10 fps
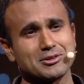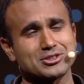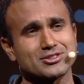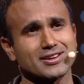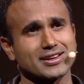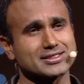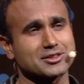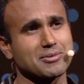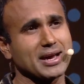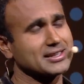trying
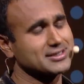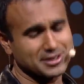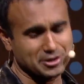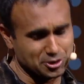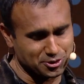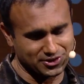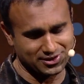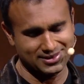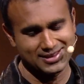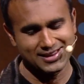to go back to their youth.
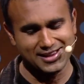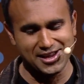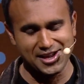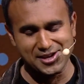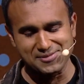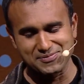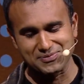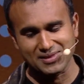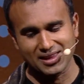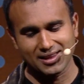
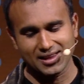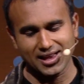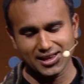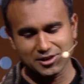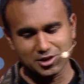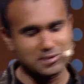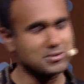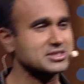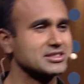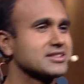And the only
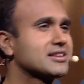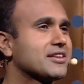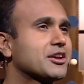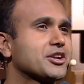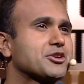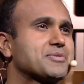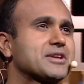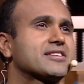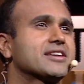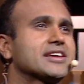group
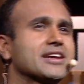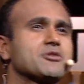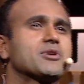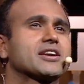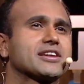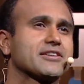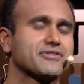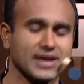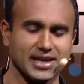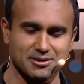that said they never wanted to get
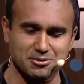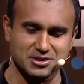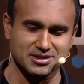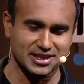fat was